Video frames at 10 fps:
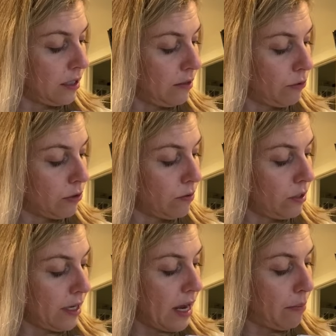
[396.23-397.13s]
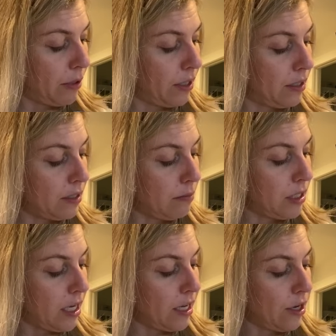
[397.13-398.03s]
What's really happening is I'm
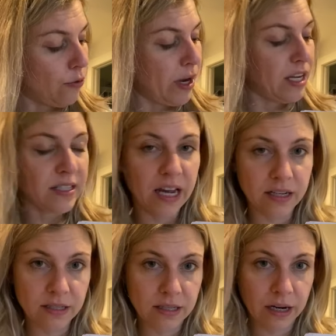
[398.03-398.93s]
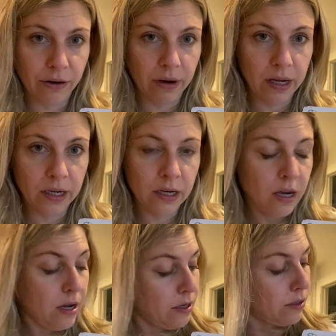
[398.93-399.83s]
taking away a 10 stick, right?
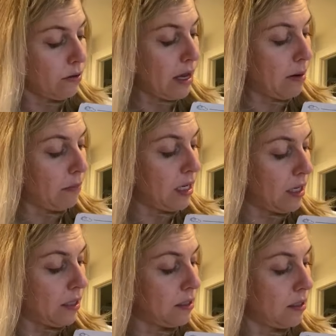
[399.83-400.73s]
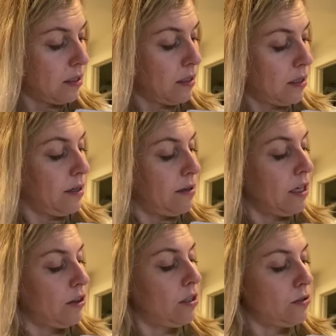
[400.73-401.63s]
So that means
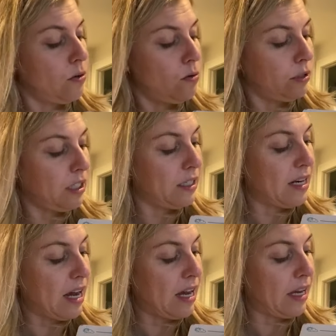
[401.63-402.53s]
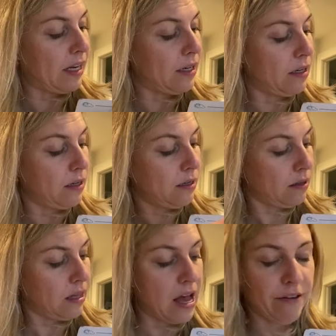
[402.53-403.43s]
that there's only 9
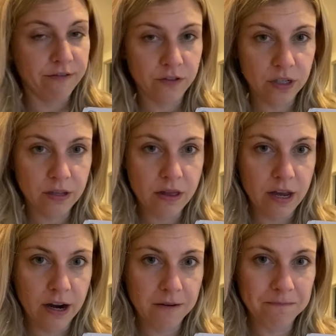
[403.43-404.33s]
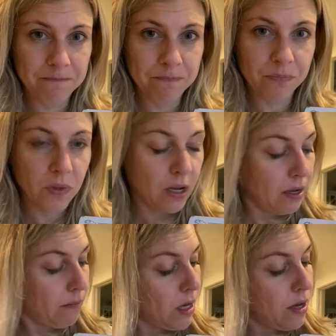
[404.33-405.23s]
left there.
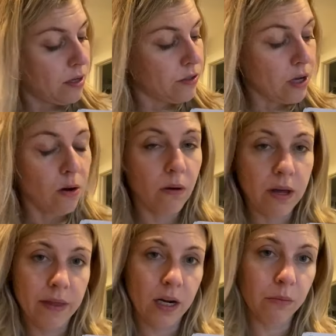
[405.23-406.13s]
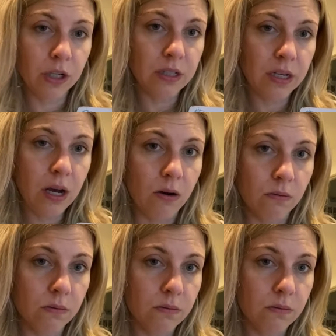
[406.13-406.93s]
Okay, so, and then I'm good to go.